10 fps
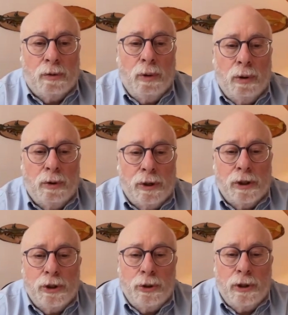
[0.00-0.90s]
quote, going to
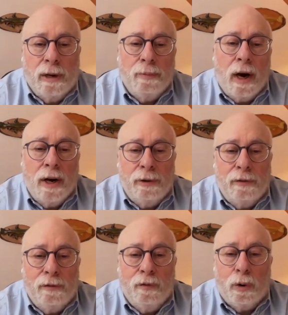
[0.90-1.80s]
shoot up
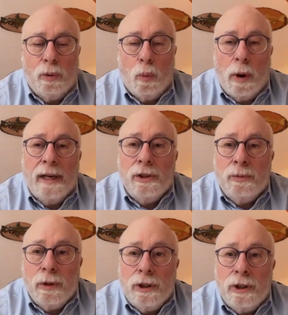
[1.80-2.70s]
104 West,
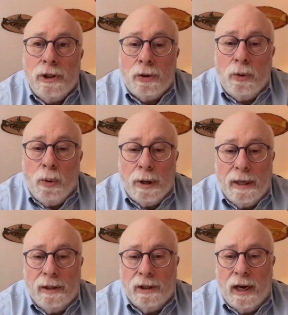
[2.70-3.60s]
which is the
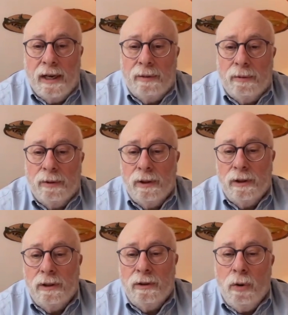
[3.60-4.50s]
Cornell dining
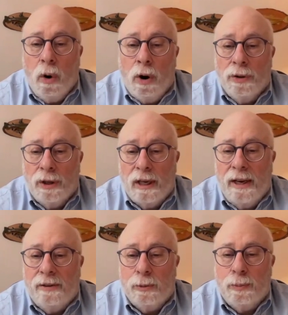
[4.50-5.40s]
hall that
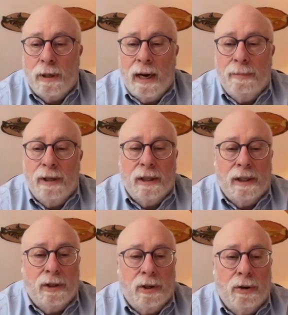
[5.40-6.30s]
caters predominantly
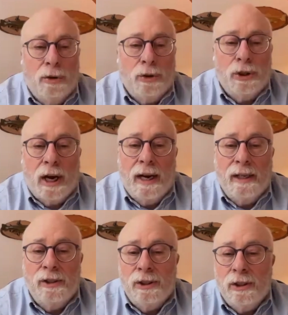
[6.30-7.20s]
to kosher
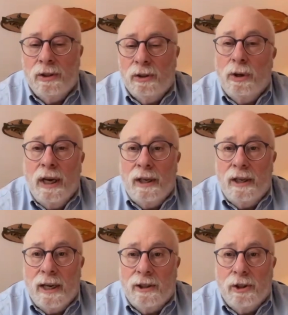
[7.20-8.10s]
diets, located
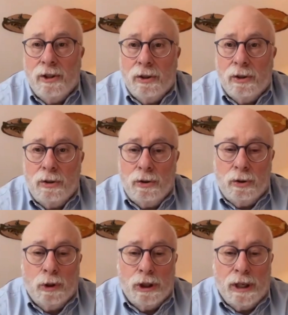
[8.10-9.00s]
next to the
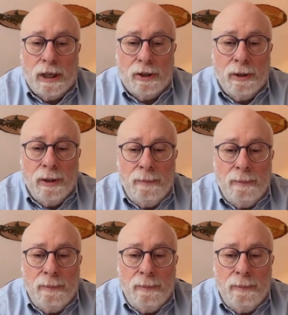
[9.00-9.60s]
Jewish Center.